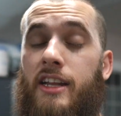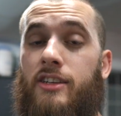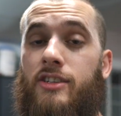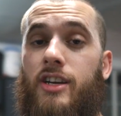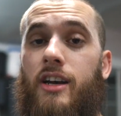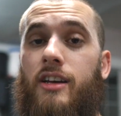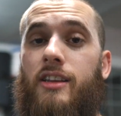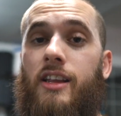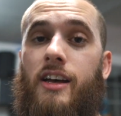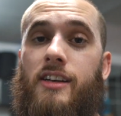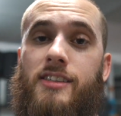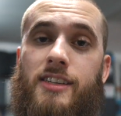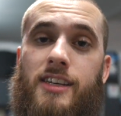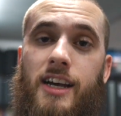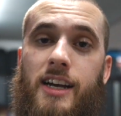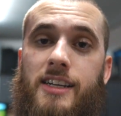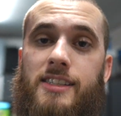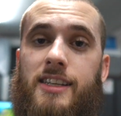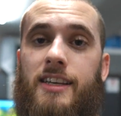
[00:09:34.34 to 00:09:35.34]
inshallah I'll see you
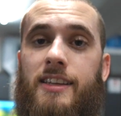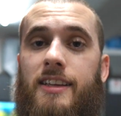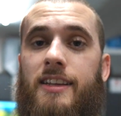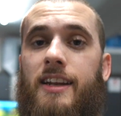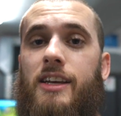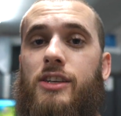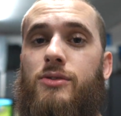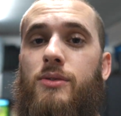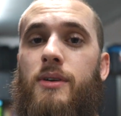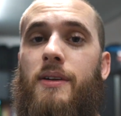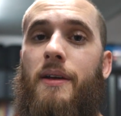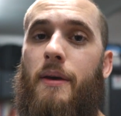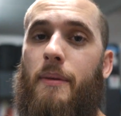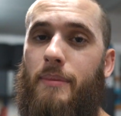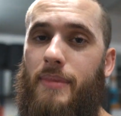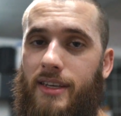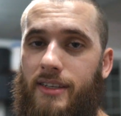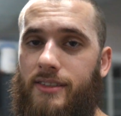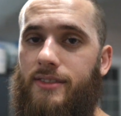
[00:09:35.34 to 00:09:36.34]
guys in the next one.
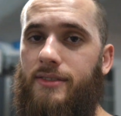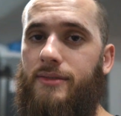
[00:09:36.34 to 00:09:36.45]
Peace.